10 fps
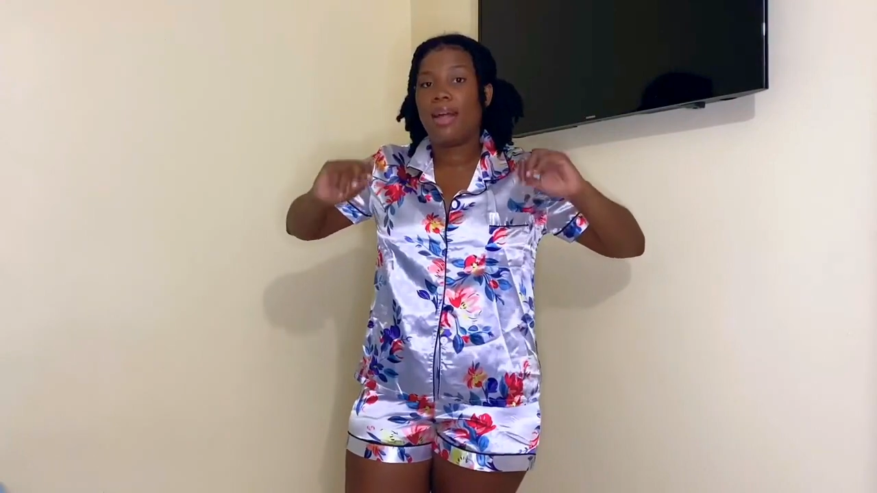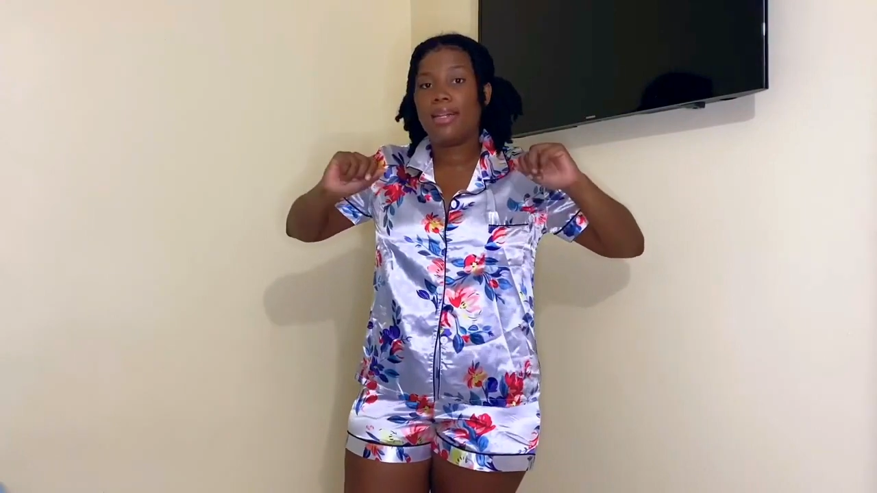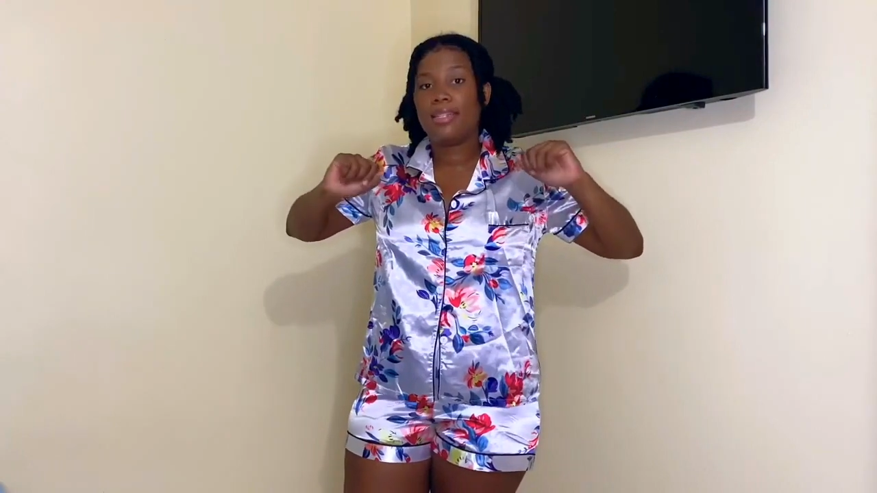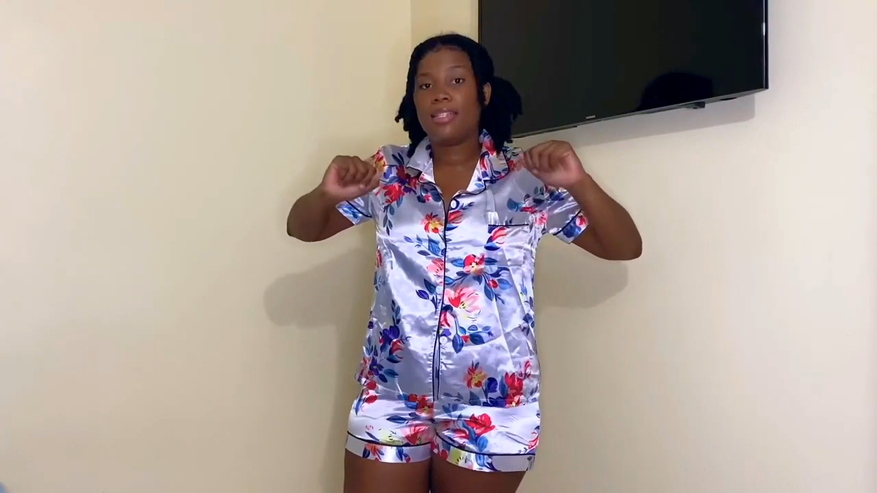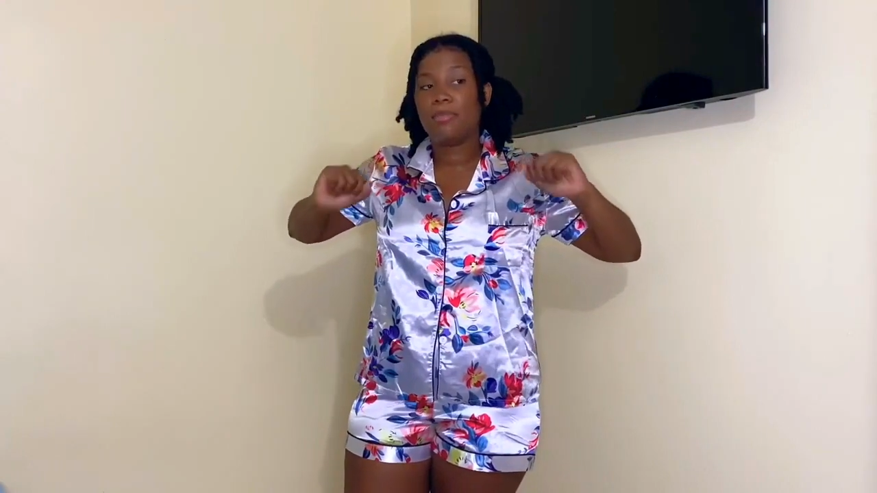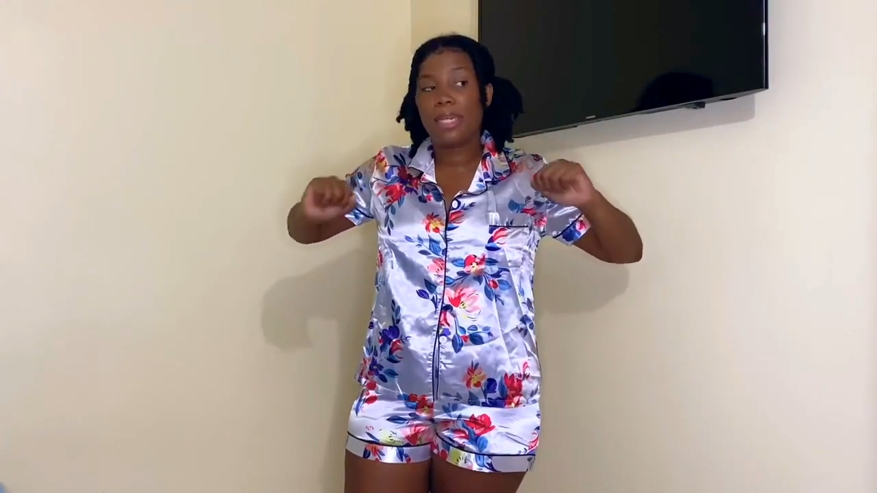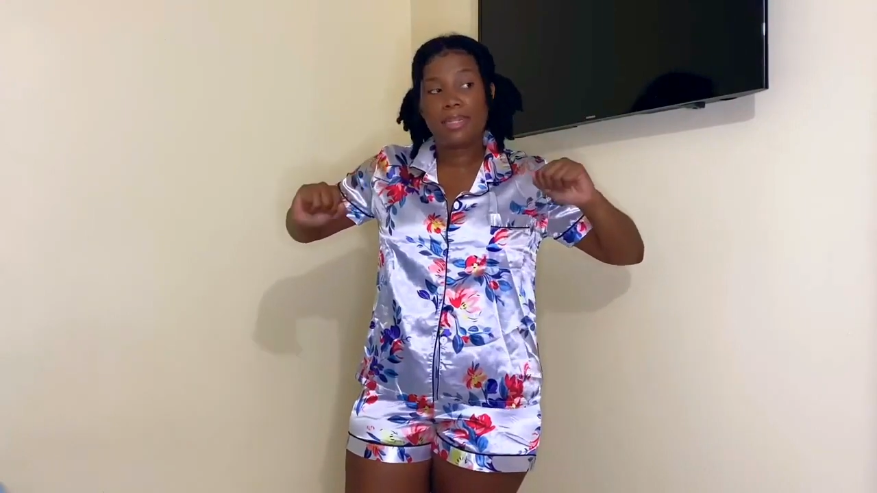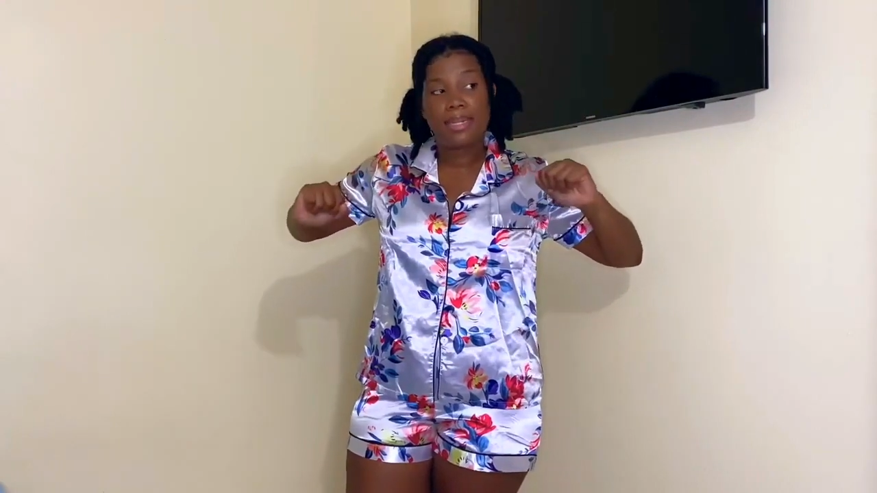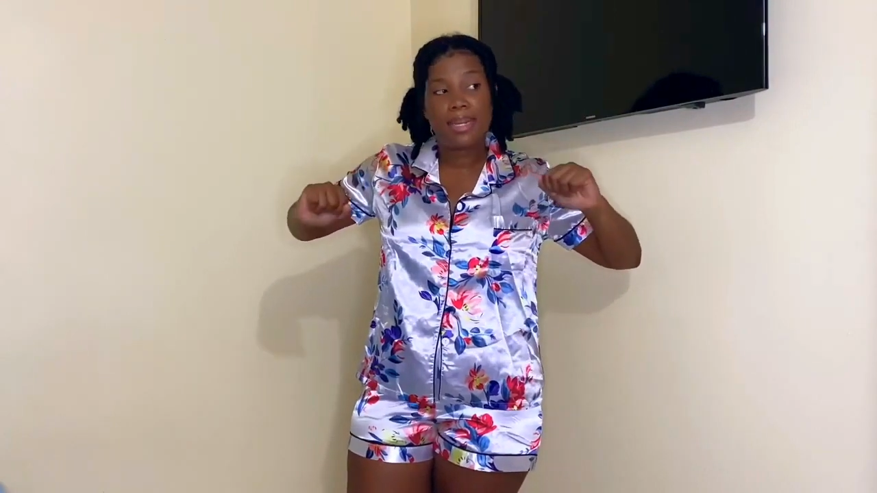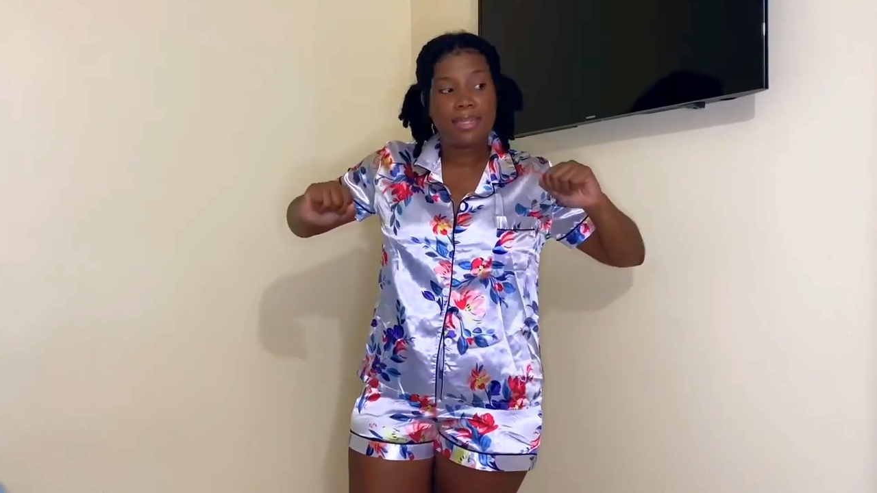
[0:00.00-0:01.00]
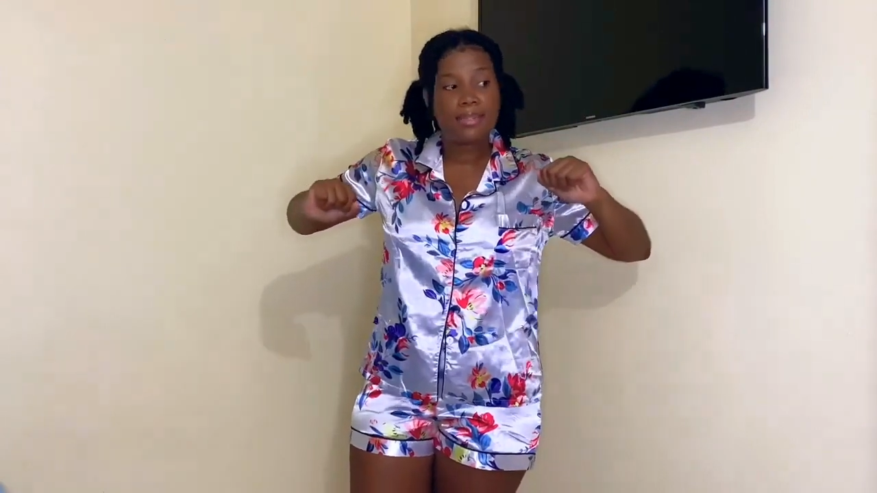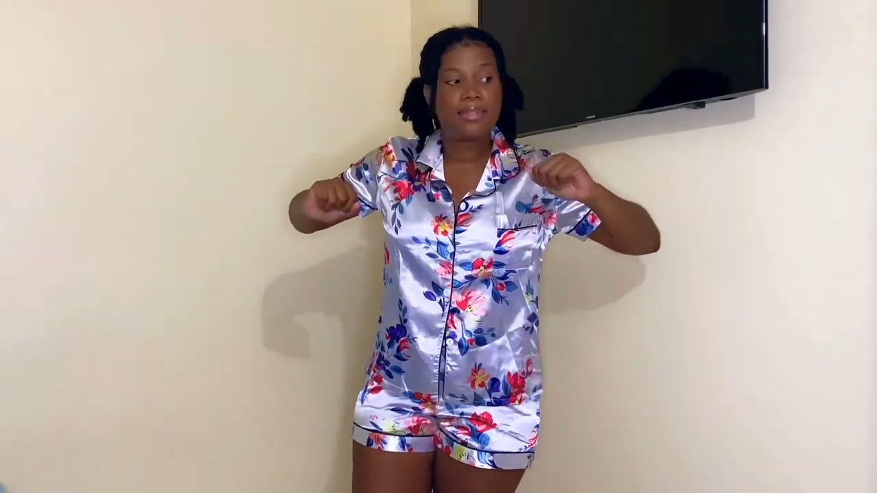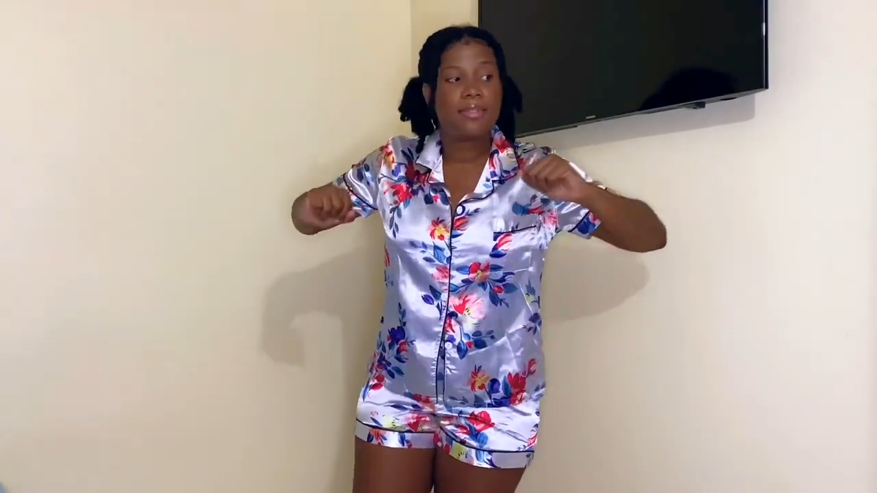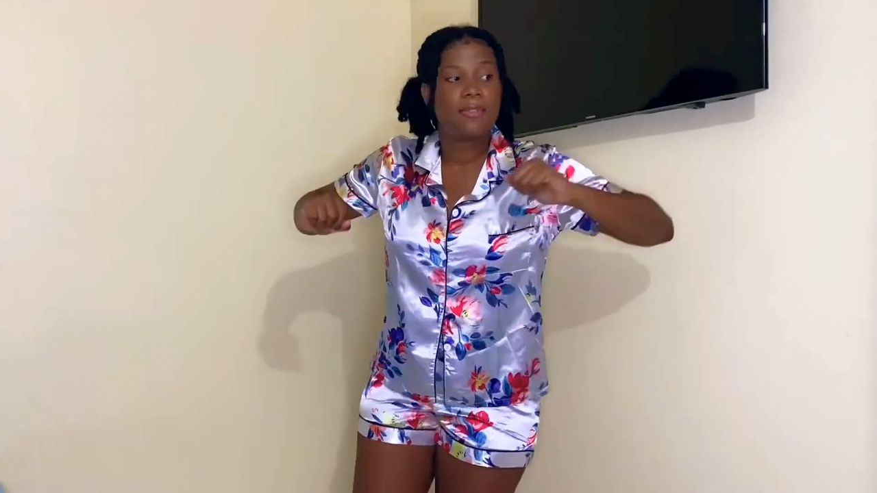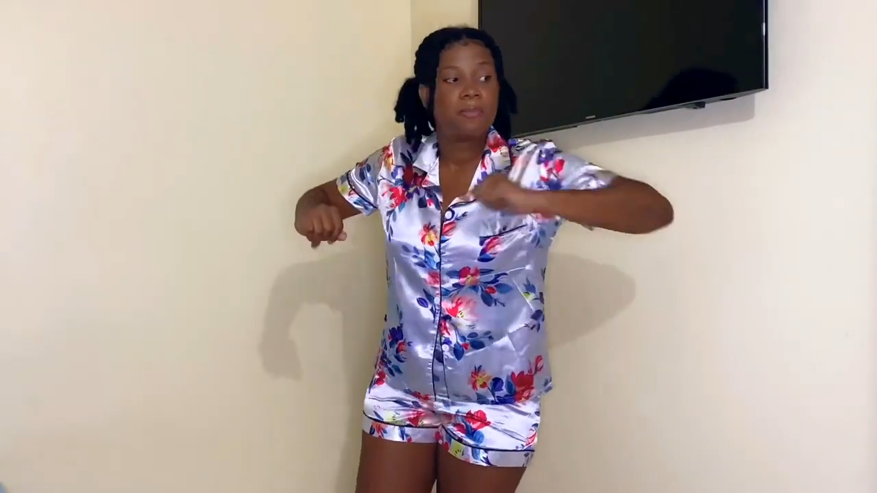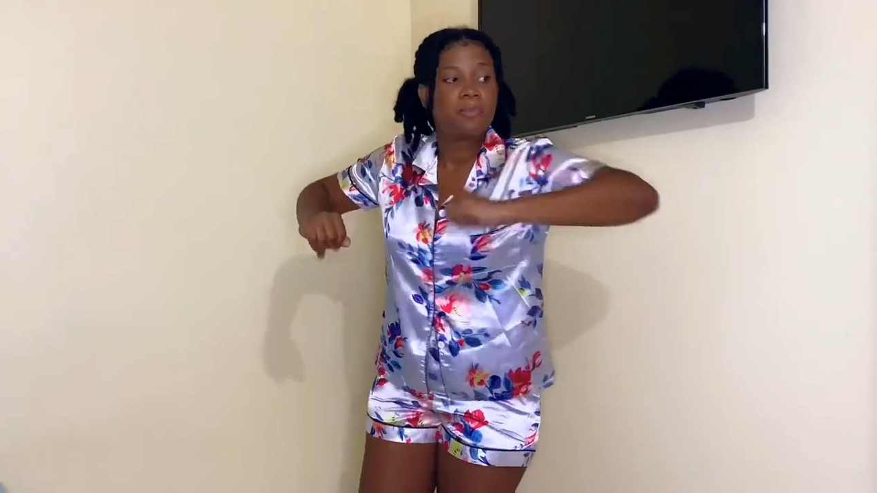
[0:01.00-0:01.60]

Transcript: and spandex.